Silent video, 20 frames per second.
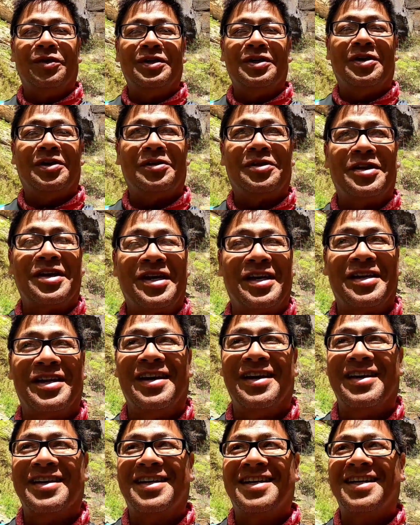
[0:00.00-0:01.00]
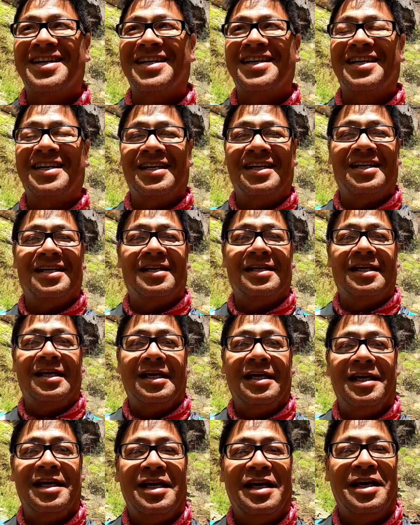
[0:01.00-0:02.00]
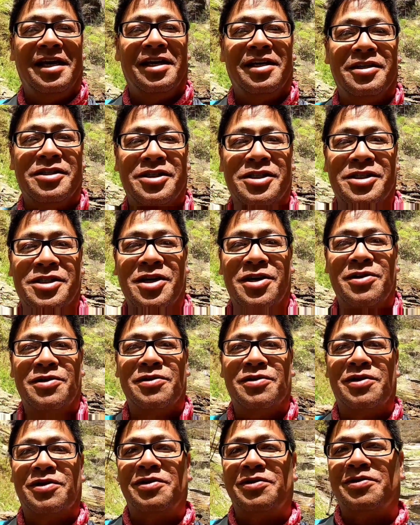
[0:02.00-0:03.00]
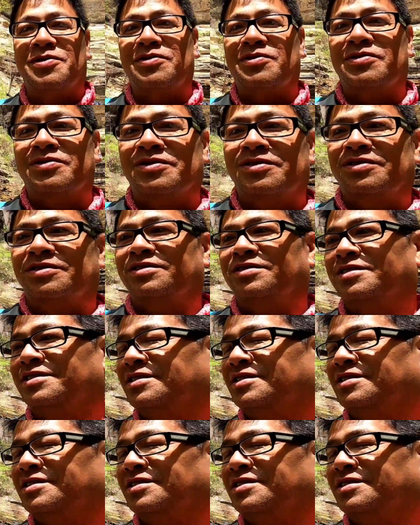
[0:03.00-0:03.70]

And what do y'all think of that? It's so cool.